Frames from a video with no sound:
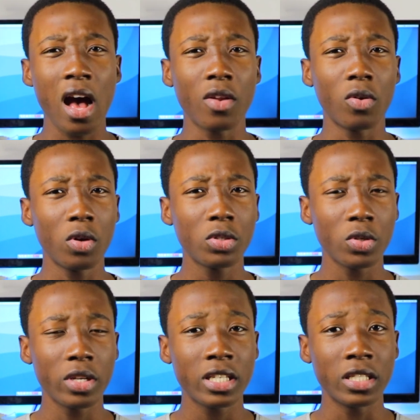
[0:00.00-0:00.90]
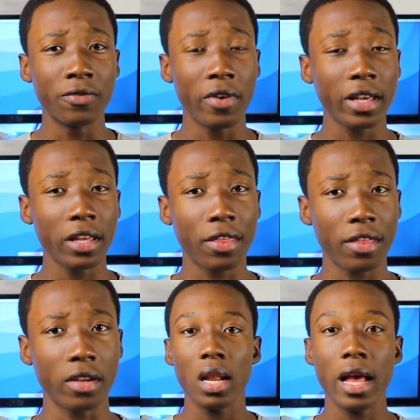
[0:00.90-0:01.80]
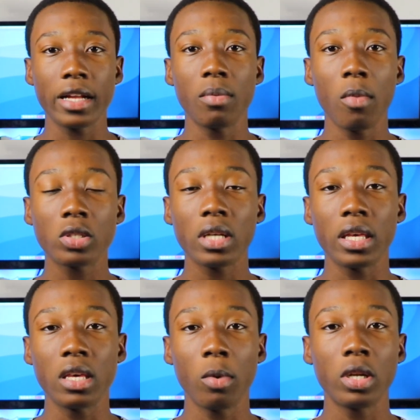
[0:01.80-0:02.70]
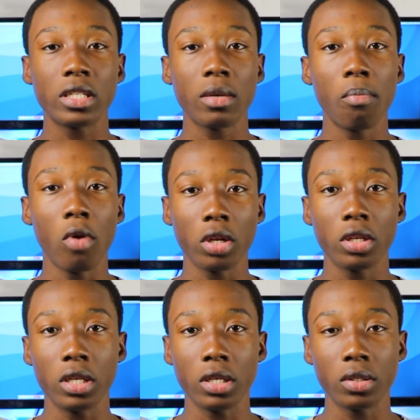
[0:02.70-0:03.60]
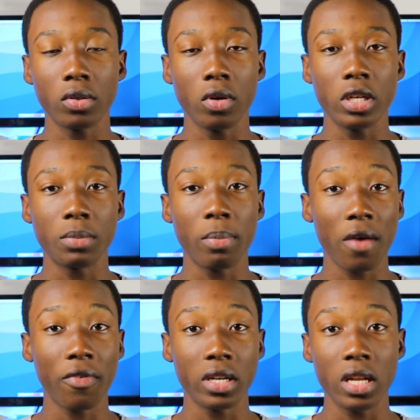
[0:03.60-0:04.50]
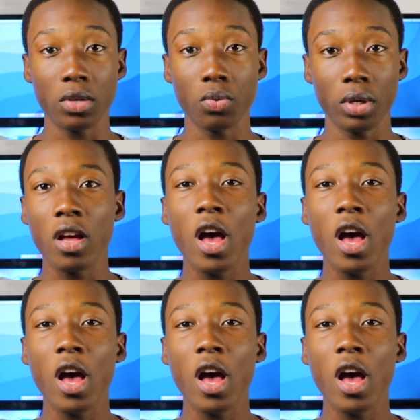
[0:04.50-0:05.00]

And also this is very thin, like the mouse and keyboard isn't bulky, so it's perfect that way.